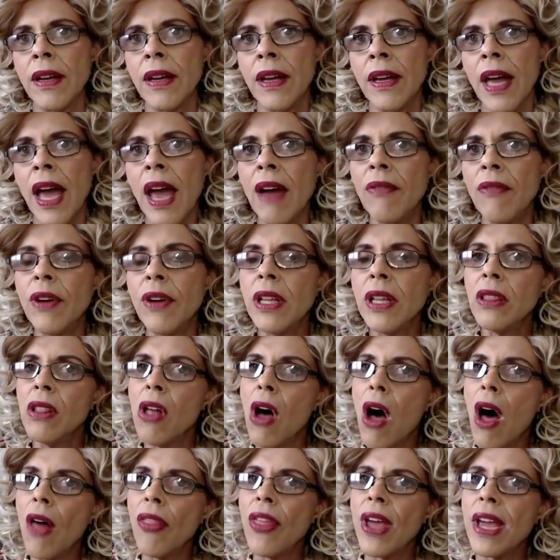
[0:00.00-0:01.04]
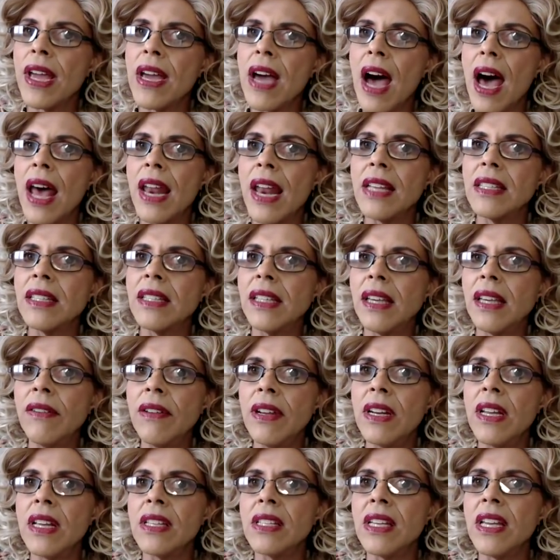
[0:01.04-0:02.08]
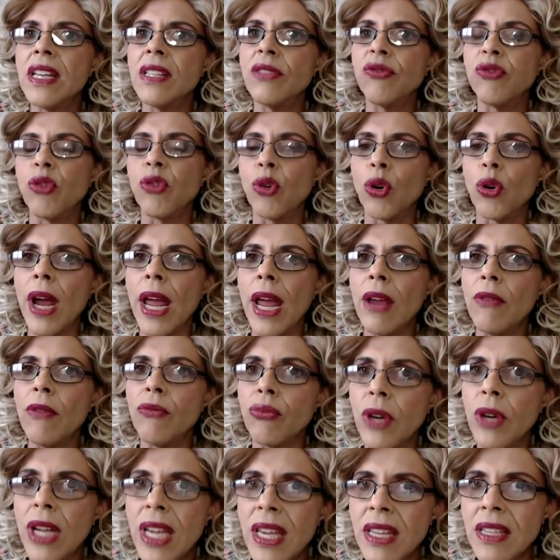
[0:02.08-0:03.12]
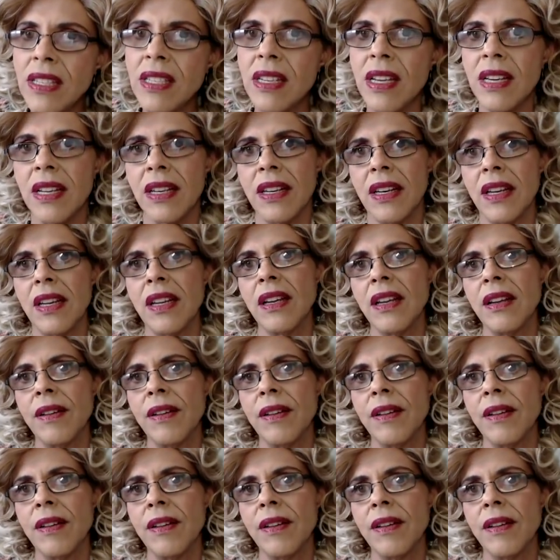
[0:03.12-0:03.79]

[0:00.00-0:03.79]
Every law that God has given us is for a reason.